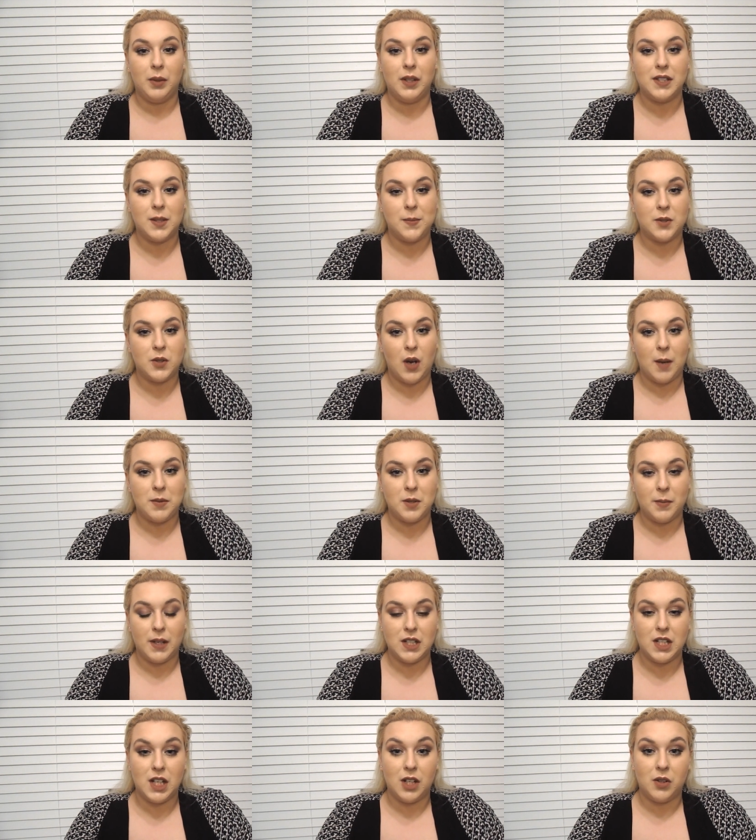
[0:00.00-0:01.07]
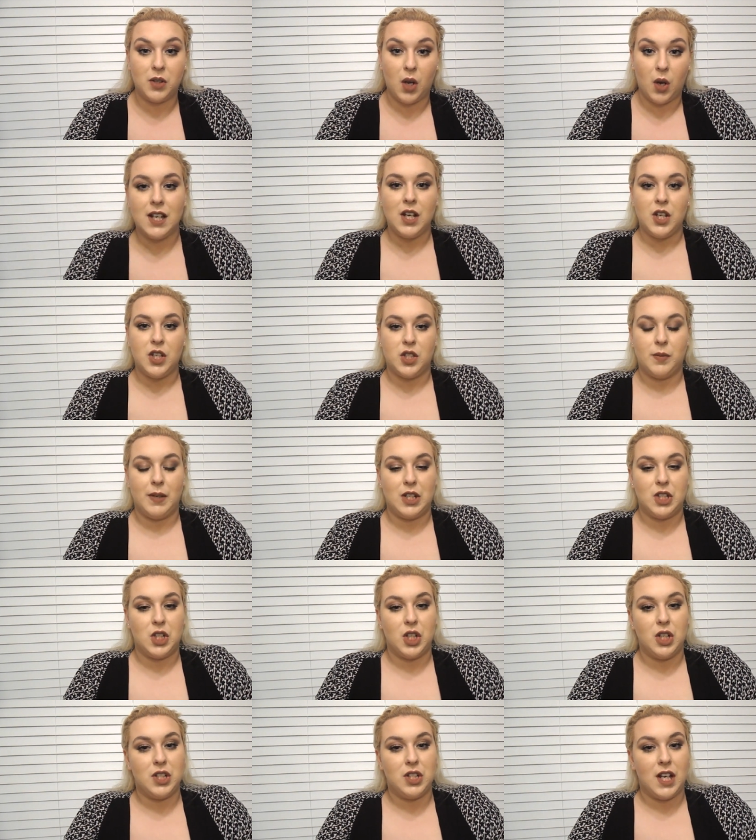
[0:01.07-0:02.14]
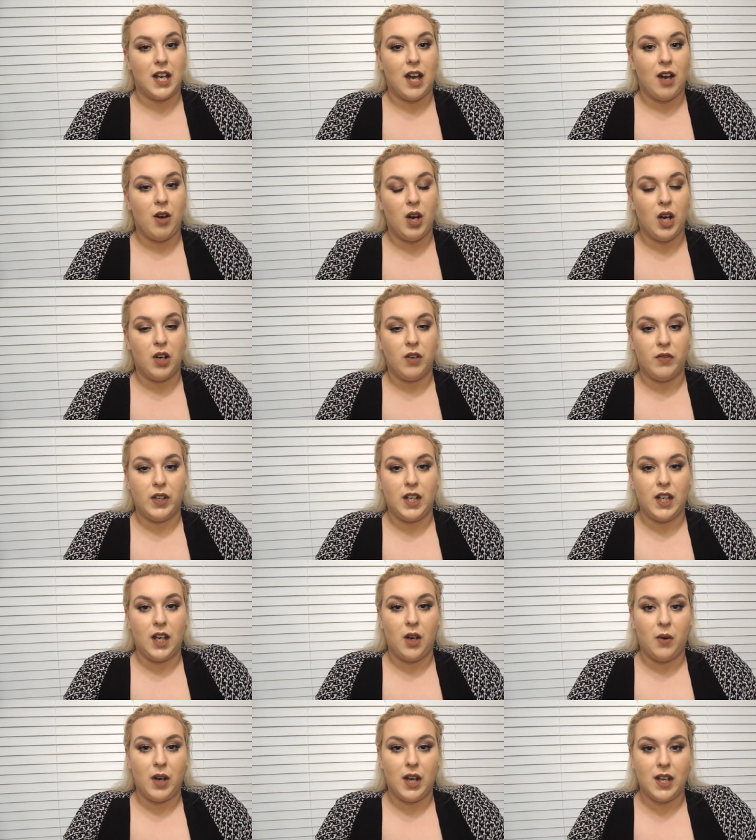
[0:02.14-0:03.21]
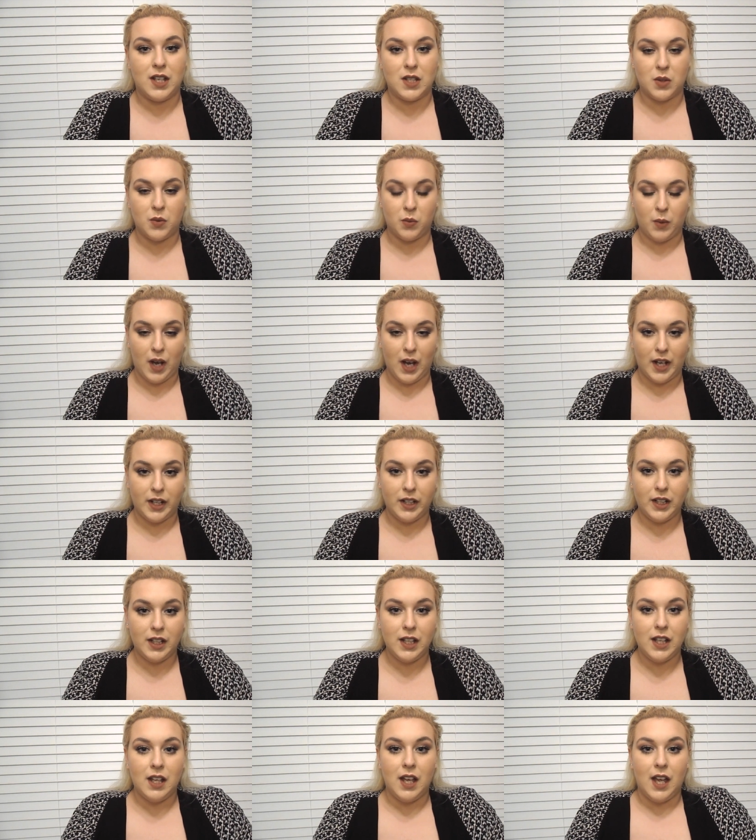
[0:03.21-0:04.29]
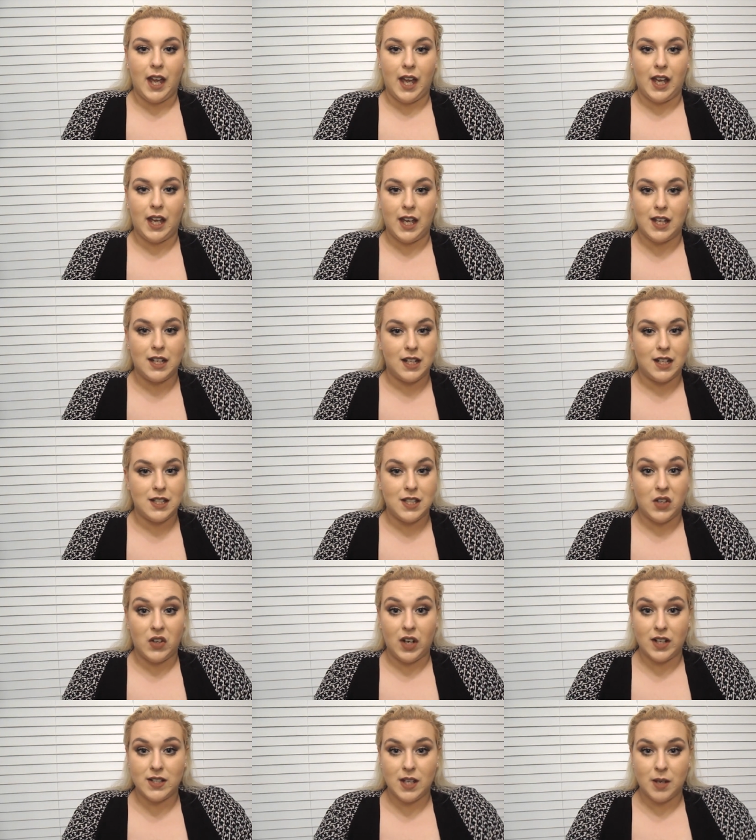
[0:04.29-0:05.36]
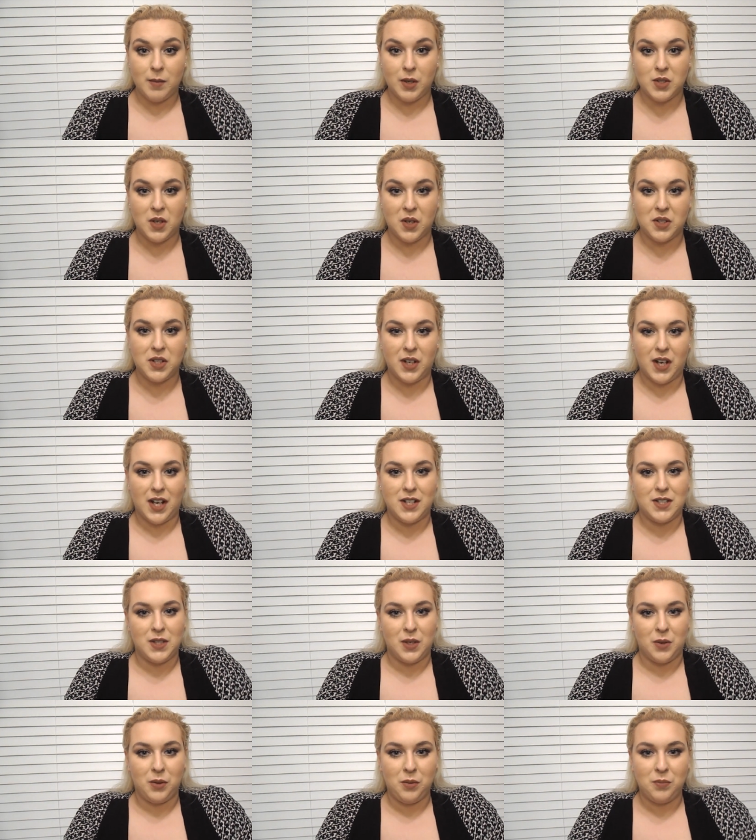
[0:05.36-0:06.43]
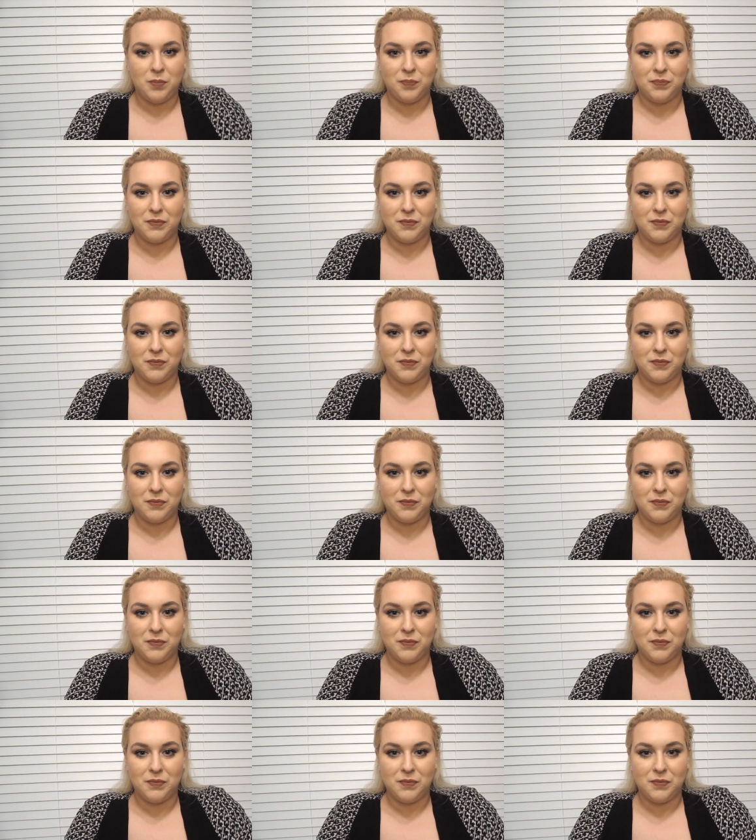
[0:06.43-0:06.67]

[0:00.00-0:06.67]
Please subscribe to my channel. So make sure you check out her video as well. And until next time, I'll talk to you guys soon.